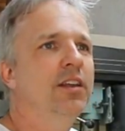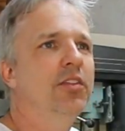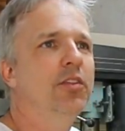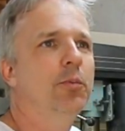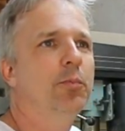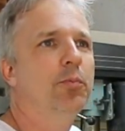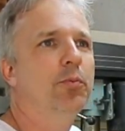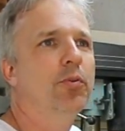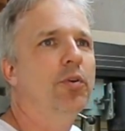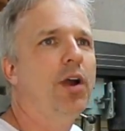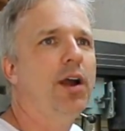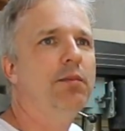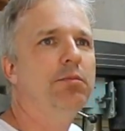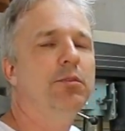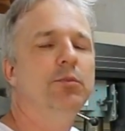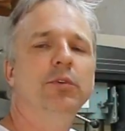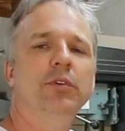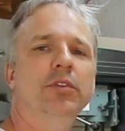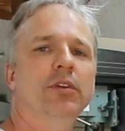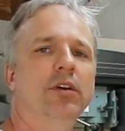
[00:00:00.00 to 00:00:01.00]
The
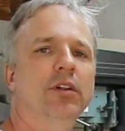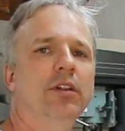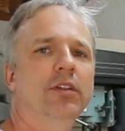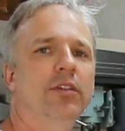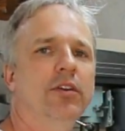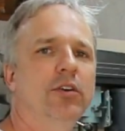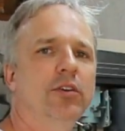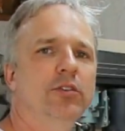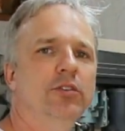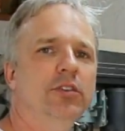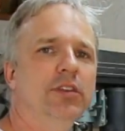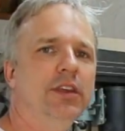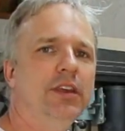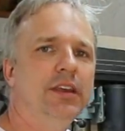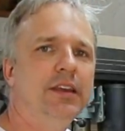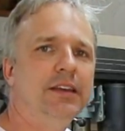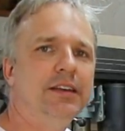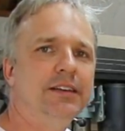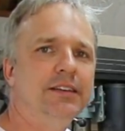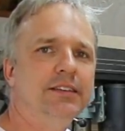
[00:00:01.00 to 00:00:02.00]
problem with all of those
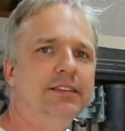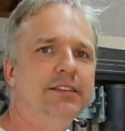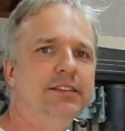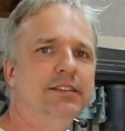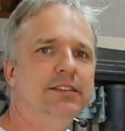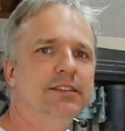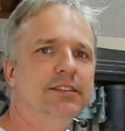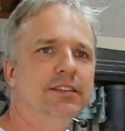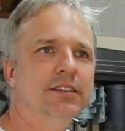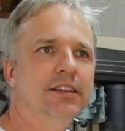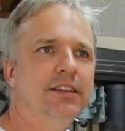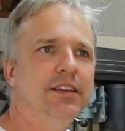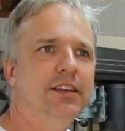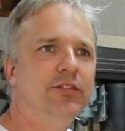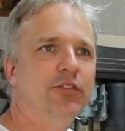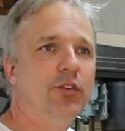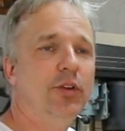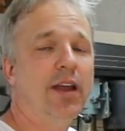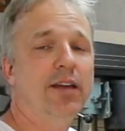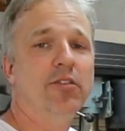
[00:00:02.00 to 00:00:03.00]
is
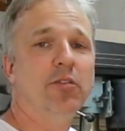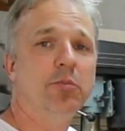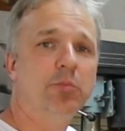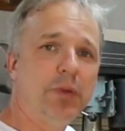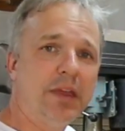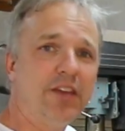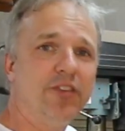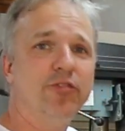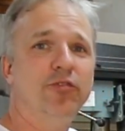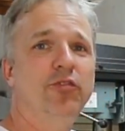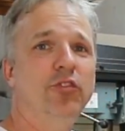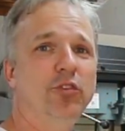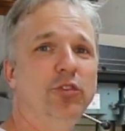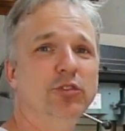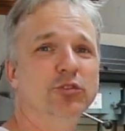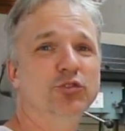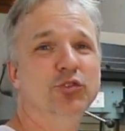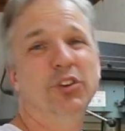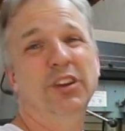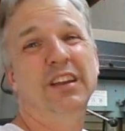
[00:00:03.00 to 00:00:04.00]
if you have a big
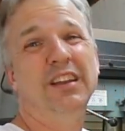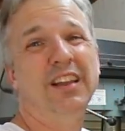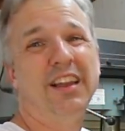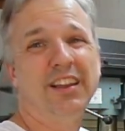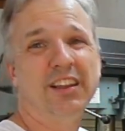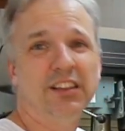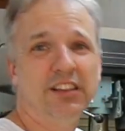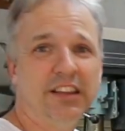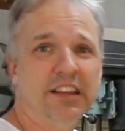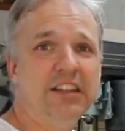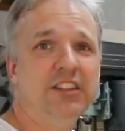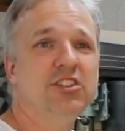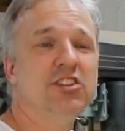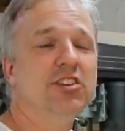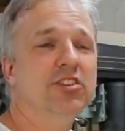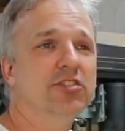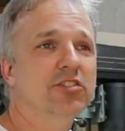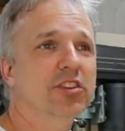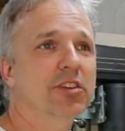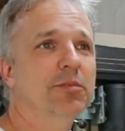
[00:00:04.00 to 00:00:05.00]
full tree like a
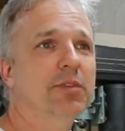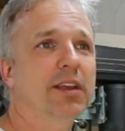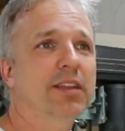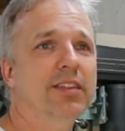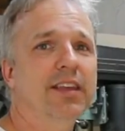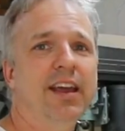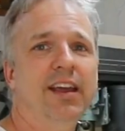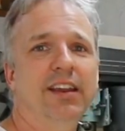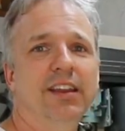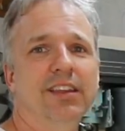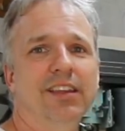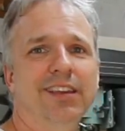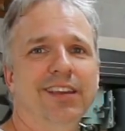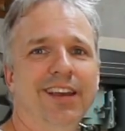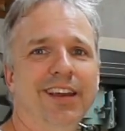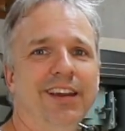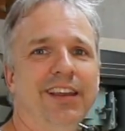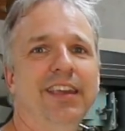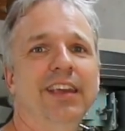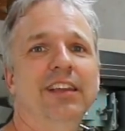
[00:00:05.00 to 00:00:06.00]
lychee or something like that, it can
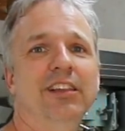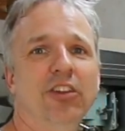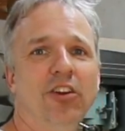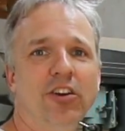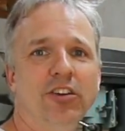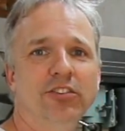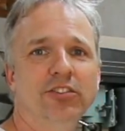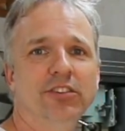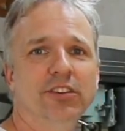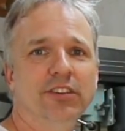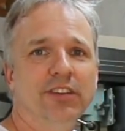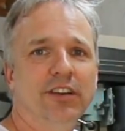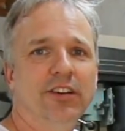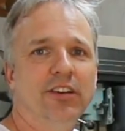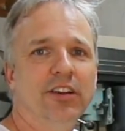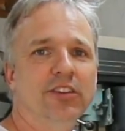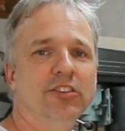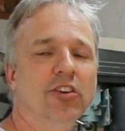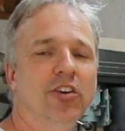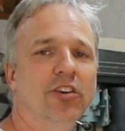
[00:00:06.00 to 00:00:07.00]
kind of get lost in there
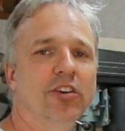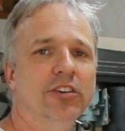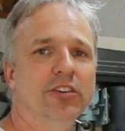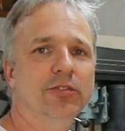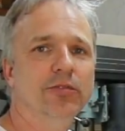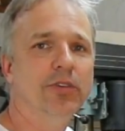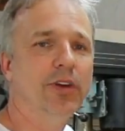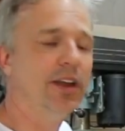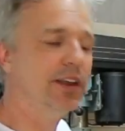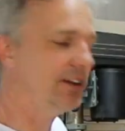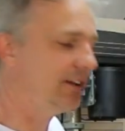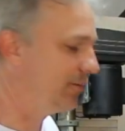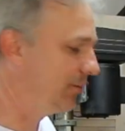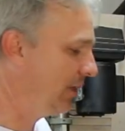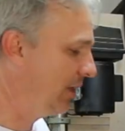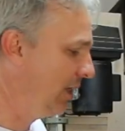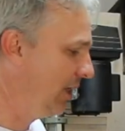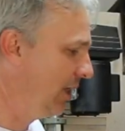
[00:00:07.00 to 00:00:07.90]
and it's hard to find them.